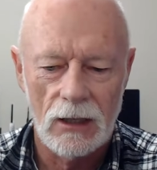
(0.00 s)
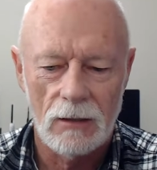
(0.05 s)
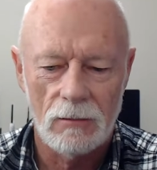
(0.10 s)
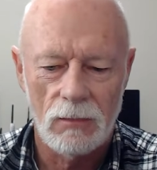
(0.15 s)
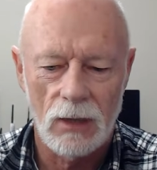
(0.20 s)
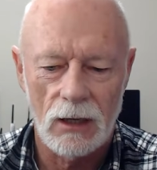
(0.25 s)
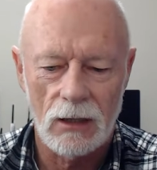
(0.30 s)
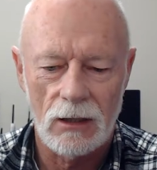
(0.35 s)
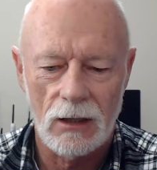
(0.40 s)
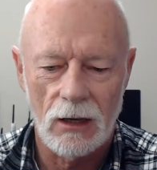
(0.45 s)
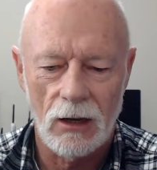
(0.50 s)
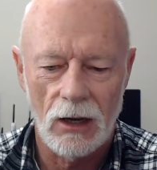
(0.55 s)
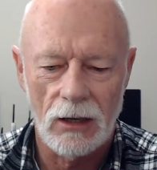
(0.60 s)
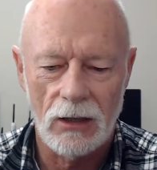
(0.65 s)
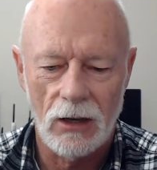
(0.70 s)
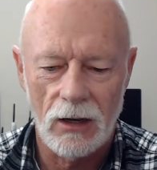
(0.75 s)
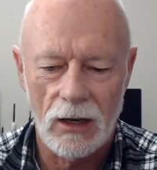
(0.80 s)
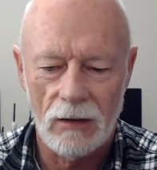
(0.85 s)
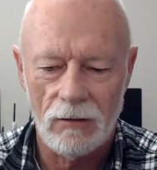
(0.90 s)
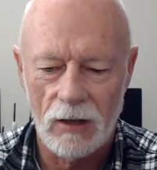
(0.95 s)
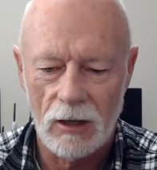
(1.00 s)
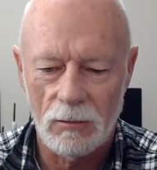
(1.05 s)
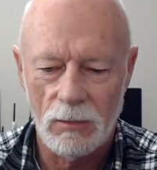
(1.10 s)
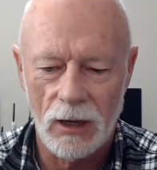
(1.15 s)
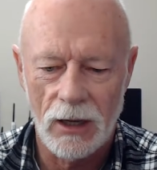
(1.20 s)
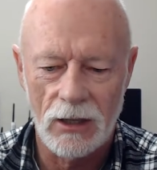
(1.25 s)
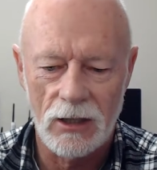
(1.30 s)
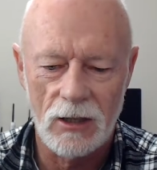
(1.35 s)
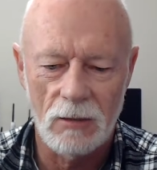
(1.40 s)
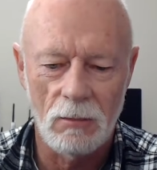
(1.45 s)
But I don't have any
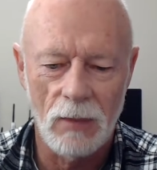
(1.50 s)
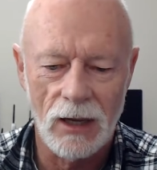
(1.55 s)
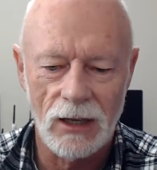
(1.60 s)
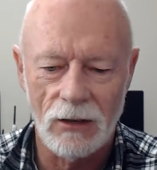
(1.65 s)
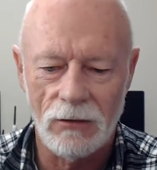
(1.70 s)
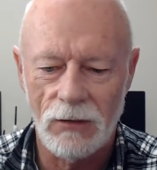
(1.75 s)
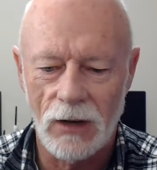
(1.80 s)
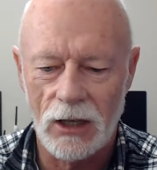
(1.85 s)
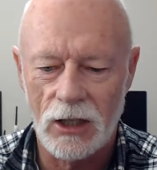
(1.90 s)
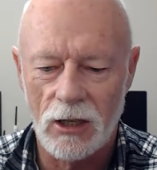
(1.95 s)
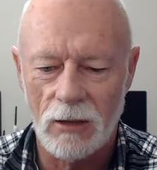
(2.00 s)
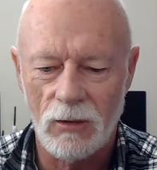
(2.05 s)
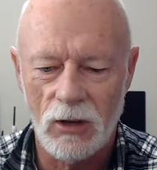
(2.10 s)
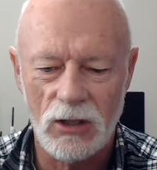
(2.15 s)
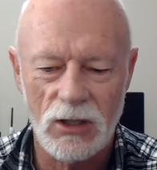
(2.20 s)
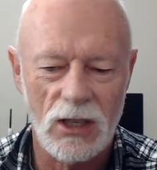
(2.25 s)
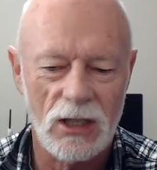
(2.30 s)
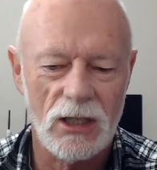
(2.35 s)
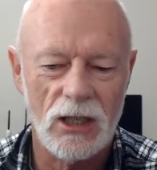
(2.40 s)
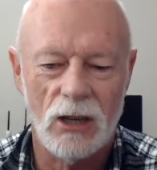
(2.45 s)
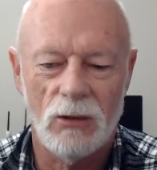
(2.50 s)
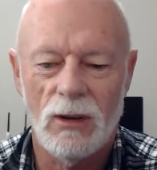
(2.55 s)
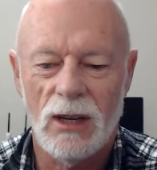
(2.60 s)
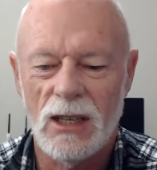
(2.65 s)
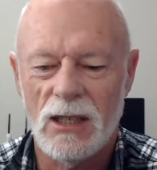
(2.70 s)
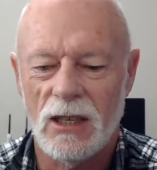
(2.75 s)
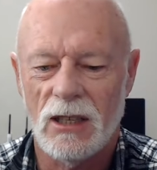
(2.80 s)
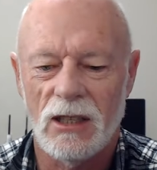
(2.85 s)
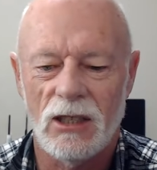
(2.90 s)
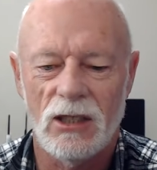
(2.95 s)
plans to manufacture them because it's so
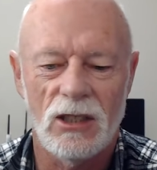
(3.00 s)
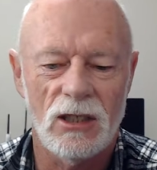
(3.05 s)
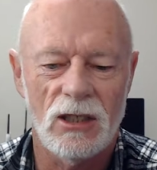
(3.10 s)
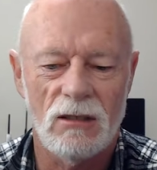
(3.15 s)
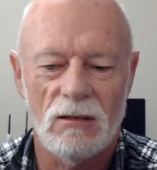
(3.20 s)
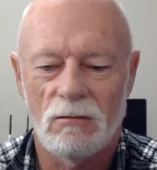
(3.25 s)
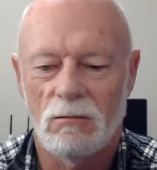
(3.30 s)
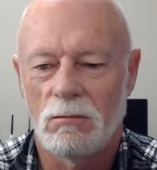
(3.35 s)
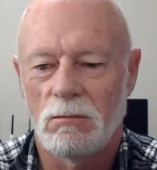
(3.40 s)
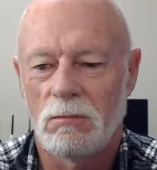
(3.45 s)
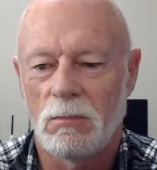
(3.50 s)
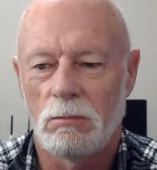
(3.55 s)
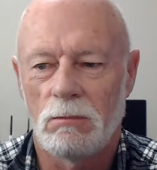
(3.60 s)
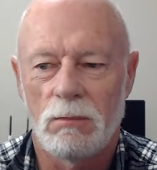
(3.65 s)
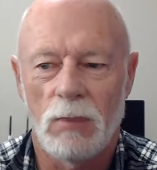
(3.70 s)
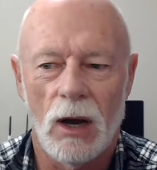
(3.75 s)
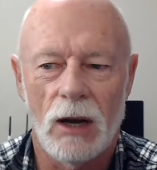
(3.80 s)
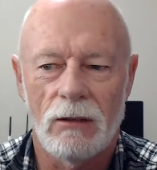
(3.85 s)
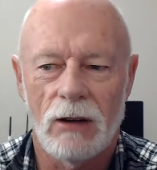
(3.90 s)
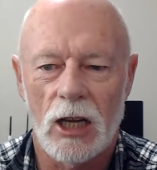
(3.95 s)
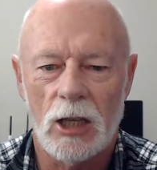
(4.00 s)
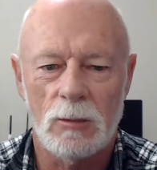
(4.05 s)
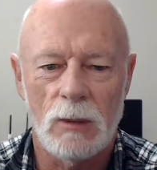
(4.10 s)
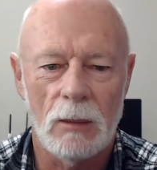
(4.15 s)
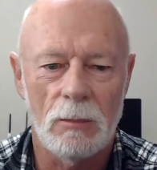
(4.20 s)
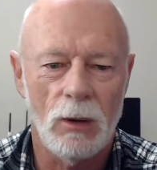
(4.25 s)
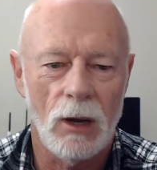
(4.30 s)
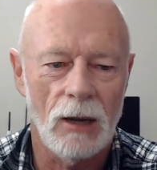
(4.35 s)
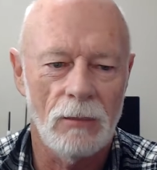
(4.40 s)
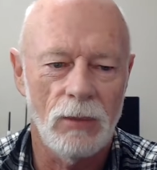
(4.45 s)
easy. You just buy a Raspberry
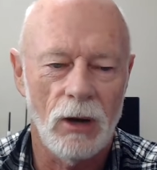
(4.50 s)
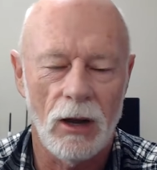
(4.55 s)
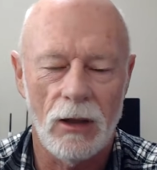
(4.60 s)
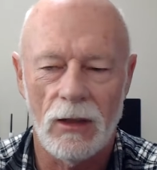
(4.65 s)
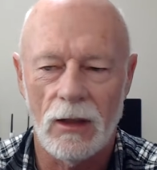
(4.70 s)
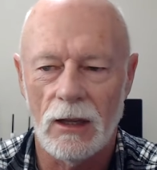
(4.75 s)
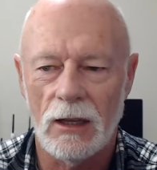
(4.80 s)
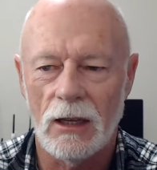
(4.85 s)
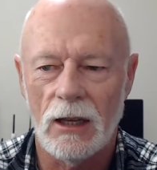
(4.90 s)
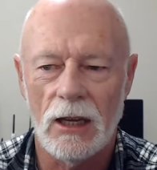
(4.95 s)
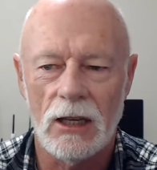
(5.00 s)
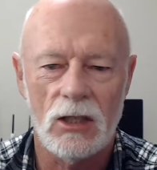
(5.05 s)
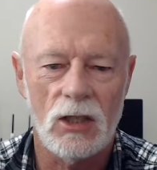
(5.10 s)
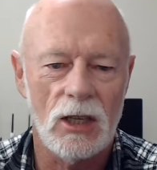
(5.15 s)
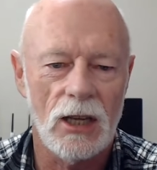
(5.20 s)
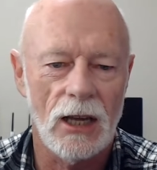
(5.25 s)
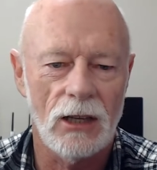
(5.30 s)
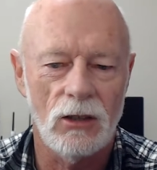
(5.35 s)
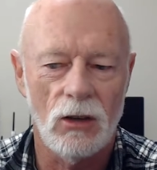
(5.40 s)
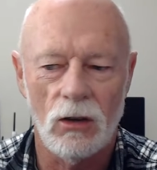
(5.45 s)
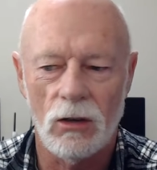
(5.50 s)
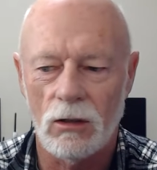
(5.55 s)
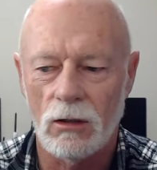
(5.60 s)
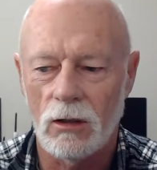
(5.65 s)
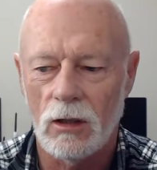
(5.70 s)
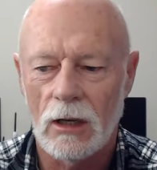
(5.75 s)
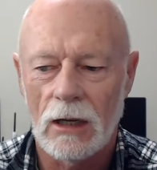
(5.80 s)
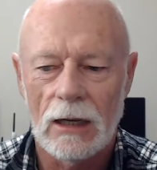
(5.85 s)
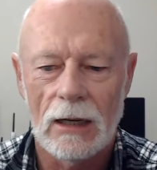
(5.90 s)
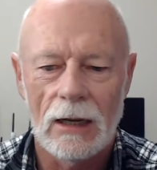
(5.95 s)
Pi, buy the SDR dongle,